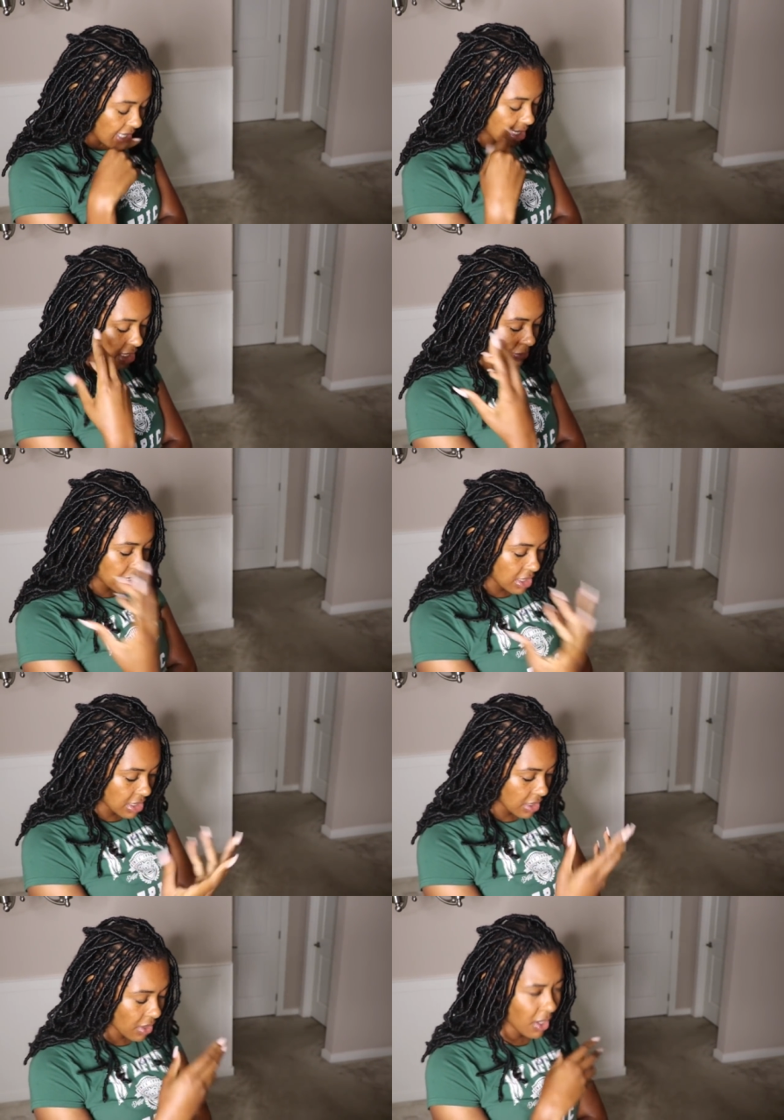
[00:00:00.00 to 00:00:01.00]
This
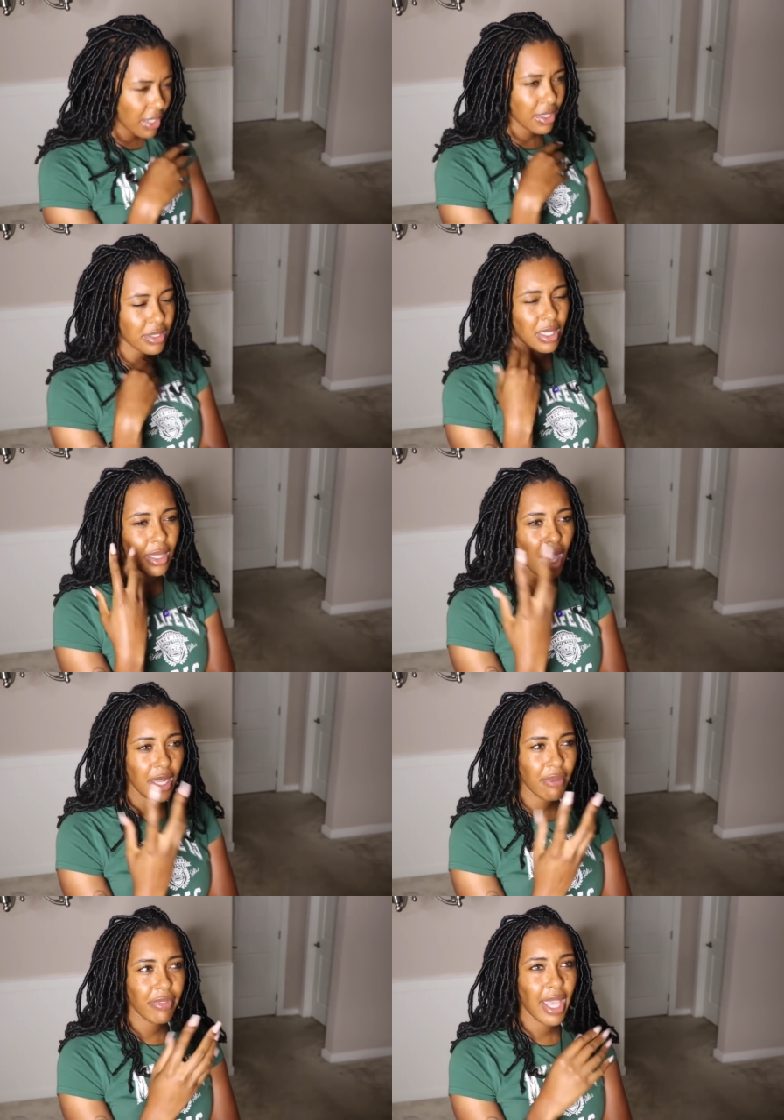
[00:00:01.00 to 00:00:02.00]
Magician card, there's a
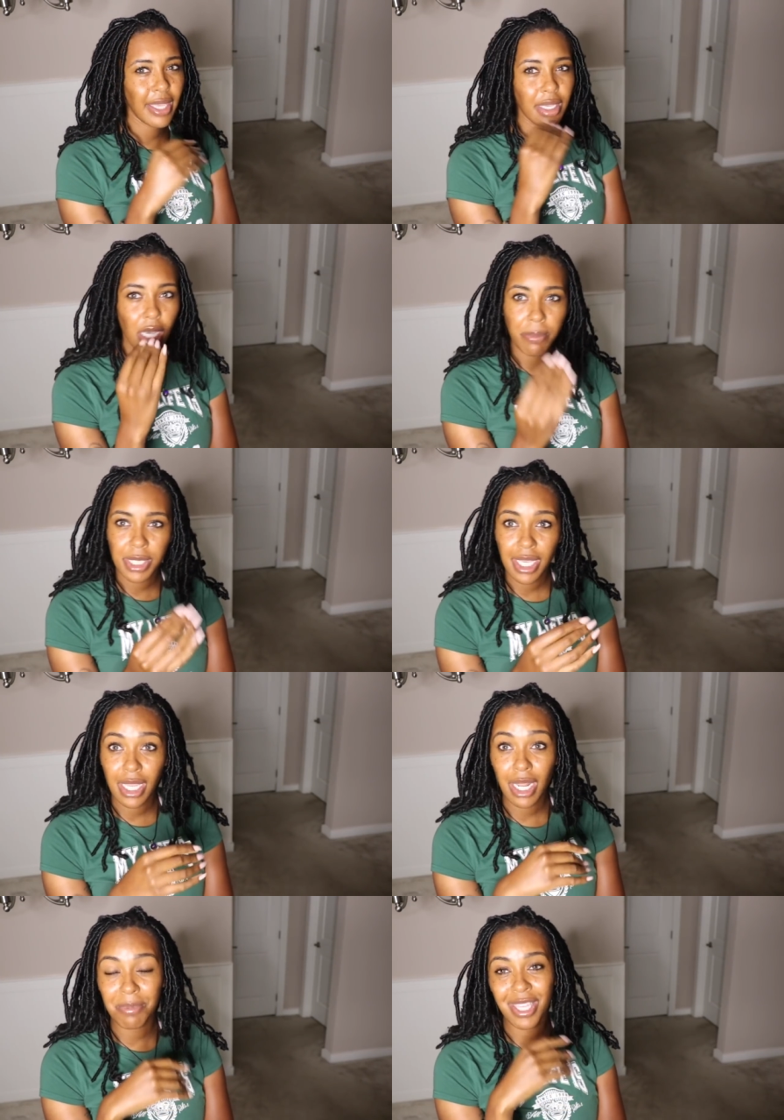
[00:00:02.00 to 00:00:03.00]
lot of like coming
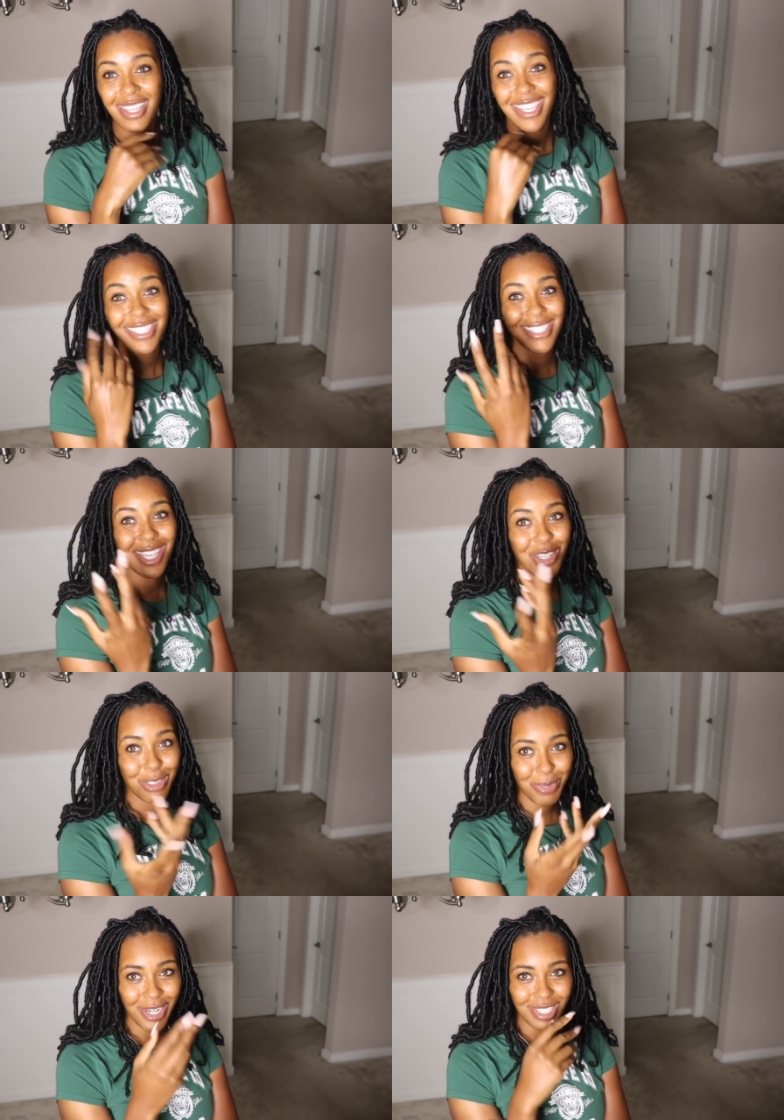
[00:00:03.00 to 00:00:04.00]
in. I'm getting like a
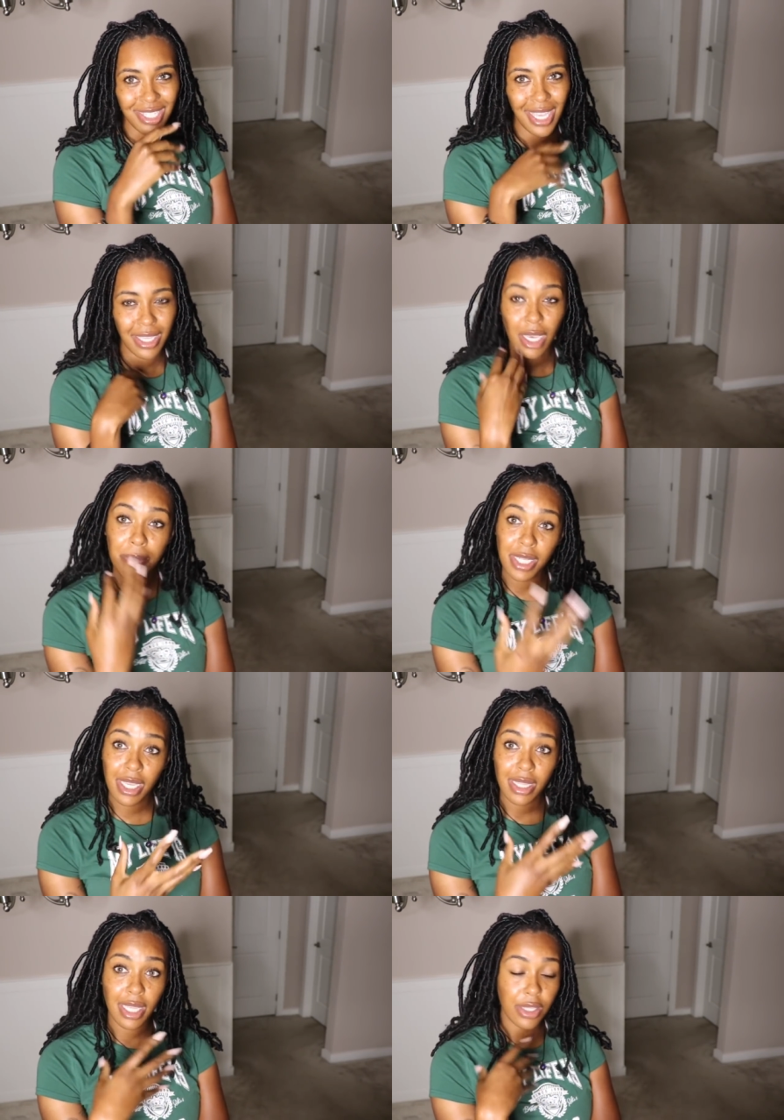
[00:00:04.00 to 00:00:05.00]
salesperson like coming
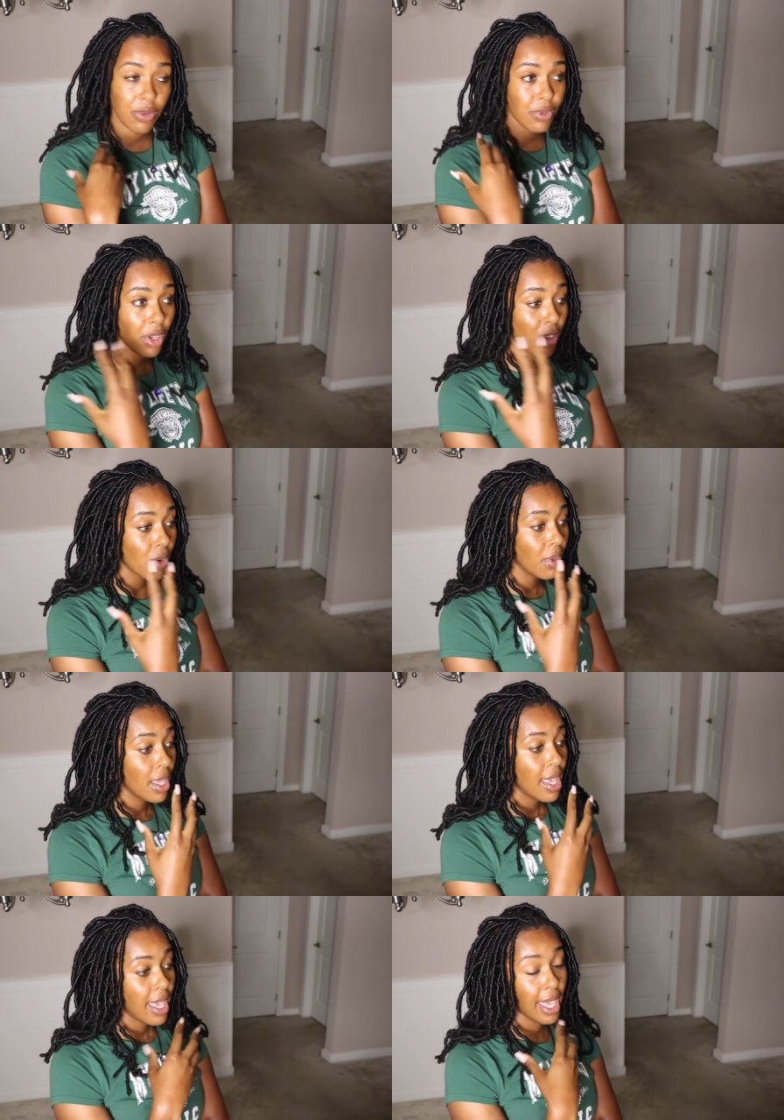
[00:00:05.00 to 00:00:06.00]
in, letting you know,
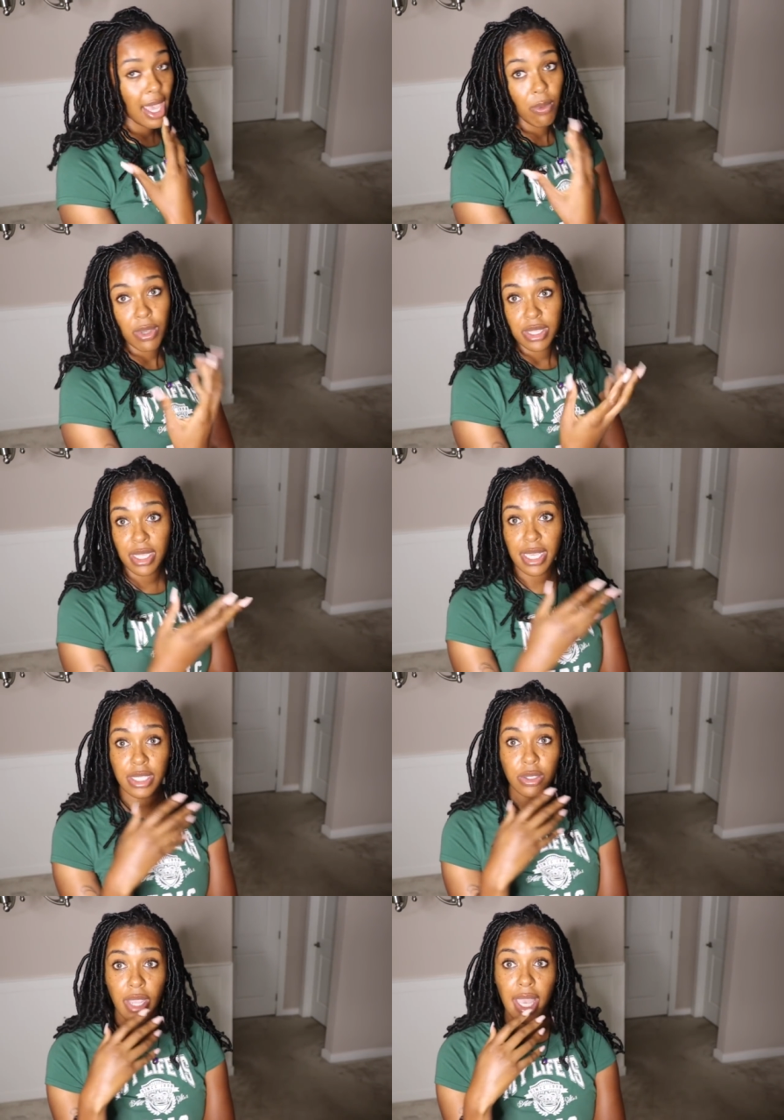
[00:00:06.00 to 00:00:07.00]
hey, I want
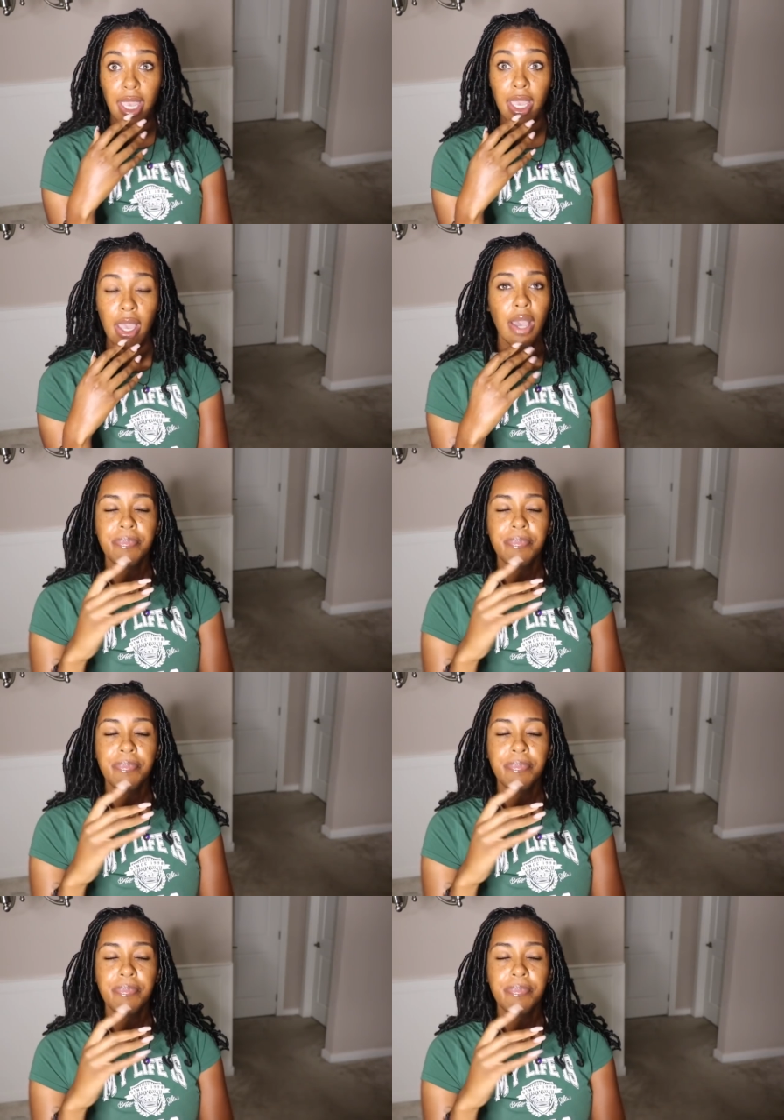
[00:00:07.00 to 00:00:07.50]
this, or hey,